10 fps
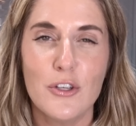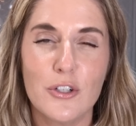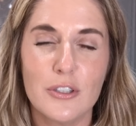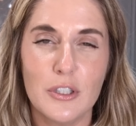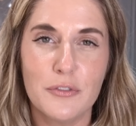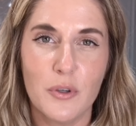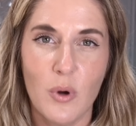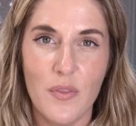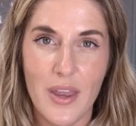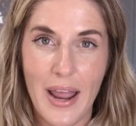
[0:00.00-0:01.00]
You're gonna look for
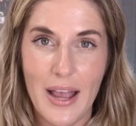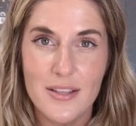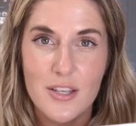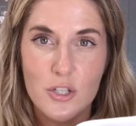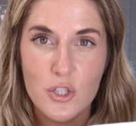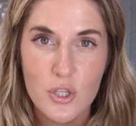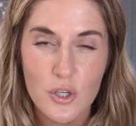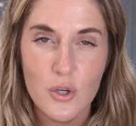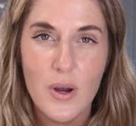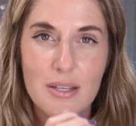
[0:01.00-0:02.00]
one that has two